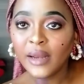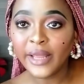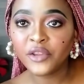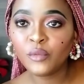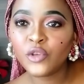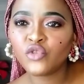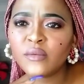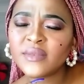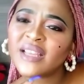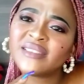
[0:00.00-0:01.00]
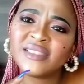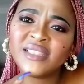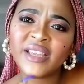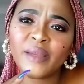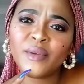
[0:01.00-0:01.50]
Like Yumiedreams and
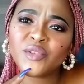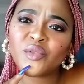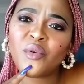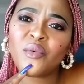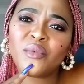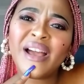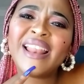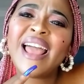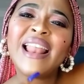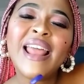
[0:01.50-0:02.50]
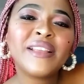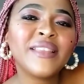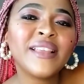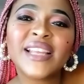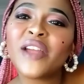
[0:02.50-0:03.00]
DJ MXO. I like
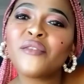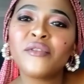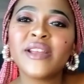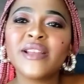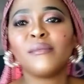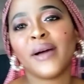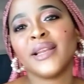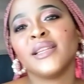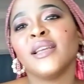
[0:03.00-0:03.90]
things that are real, man.